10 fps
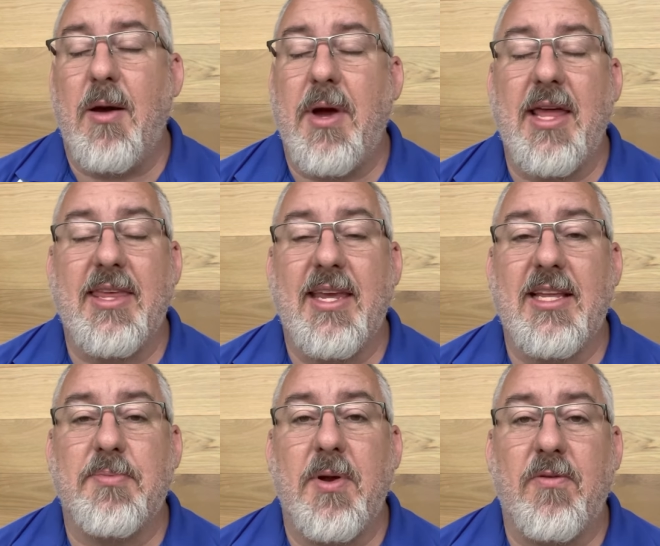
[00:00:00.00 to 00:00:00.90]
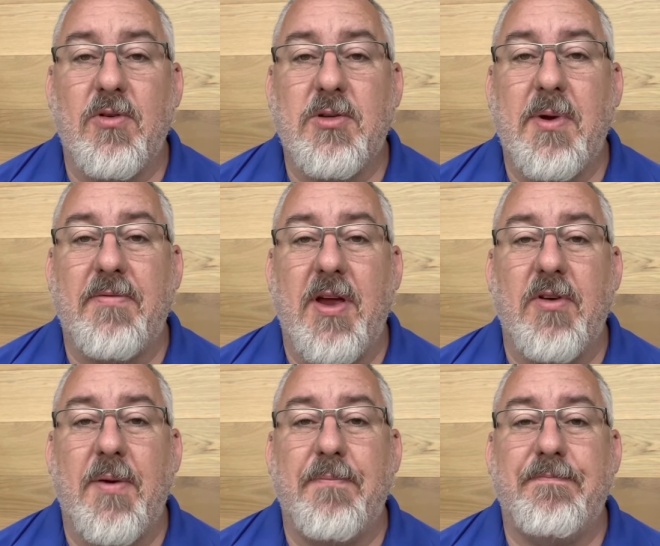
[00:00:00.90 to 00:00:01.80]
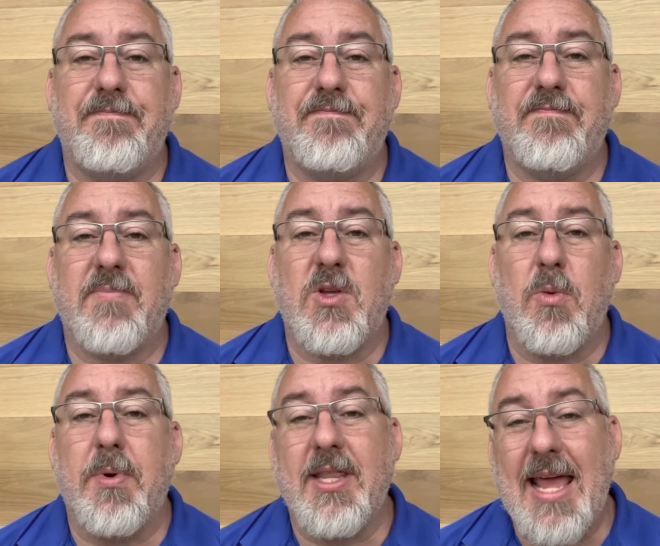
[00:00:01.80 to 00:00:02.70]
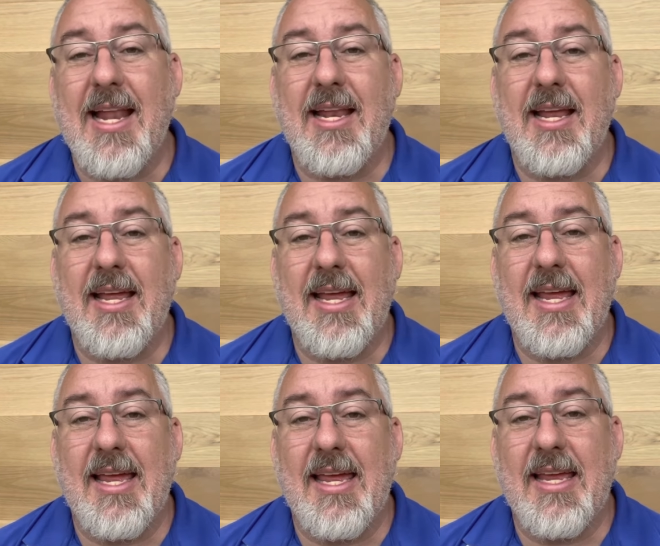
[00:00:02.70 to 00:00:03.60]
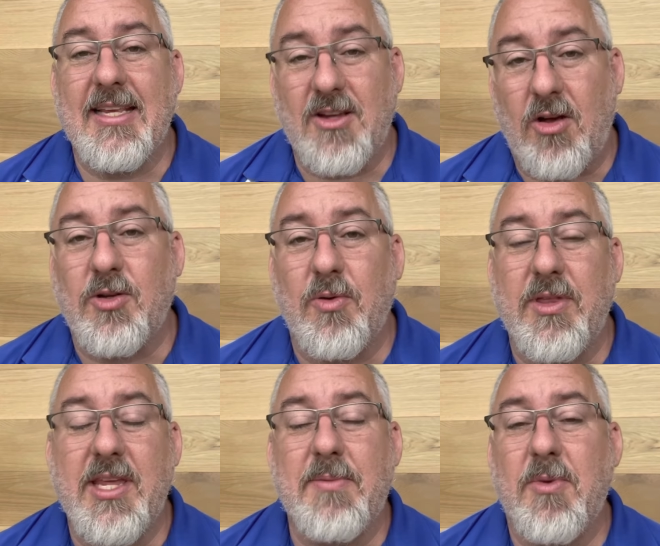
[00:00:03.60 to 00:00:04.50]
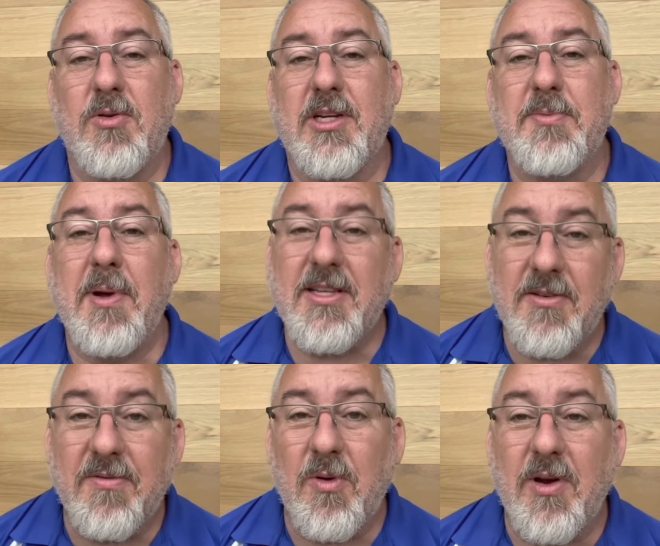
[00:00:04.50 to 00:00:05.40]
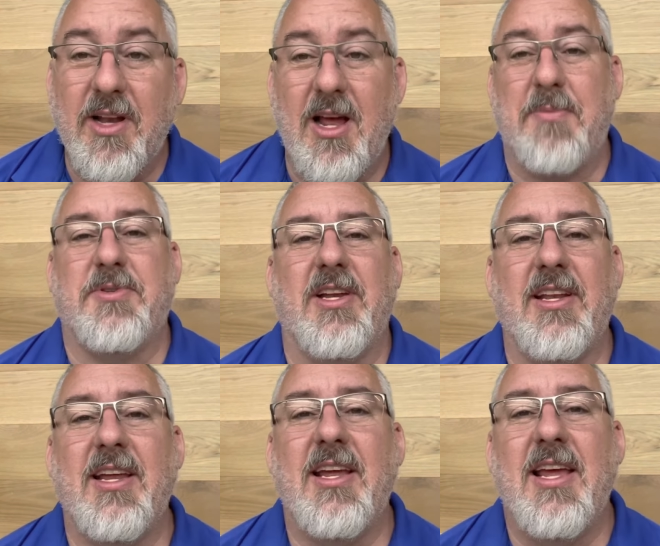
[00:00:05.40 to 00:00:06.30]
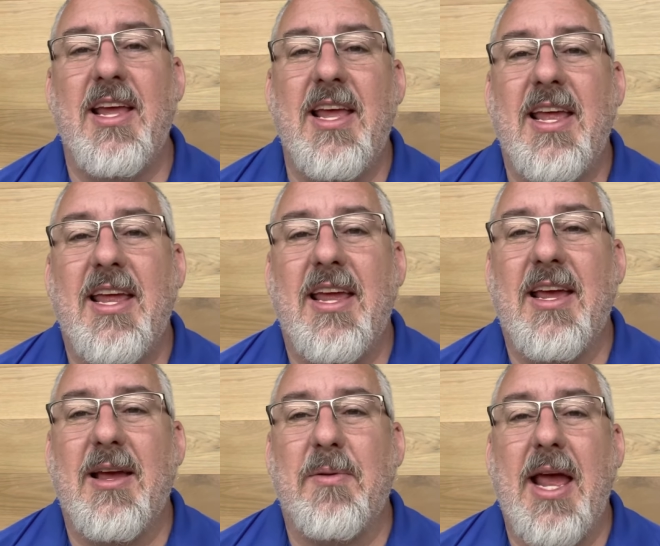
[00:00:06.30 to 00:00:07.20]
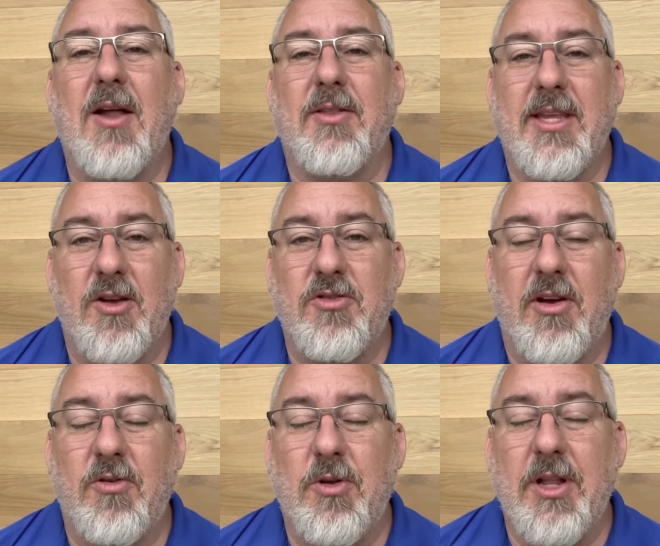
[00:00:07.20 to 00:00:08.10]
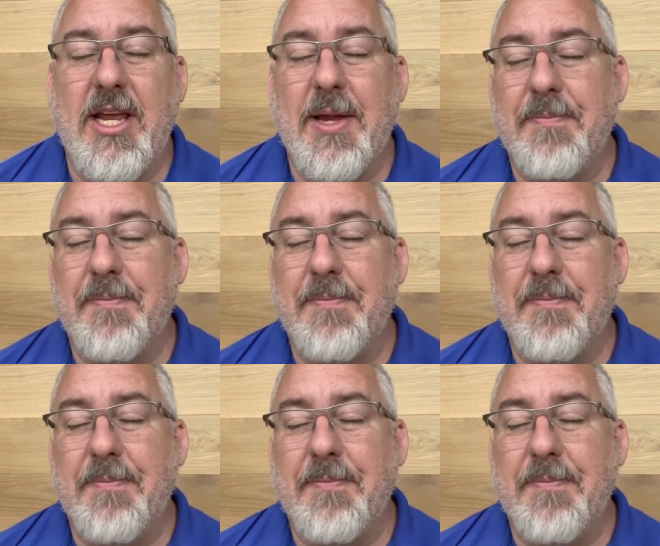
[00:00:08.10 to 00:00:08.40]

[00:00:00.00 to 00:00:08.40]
I think it's beautiful. It's my favorite. So, but that is also the most expensive flooring option out there generally.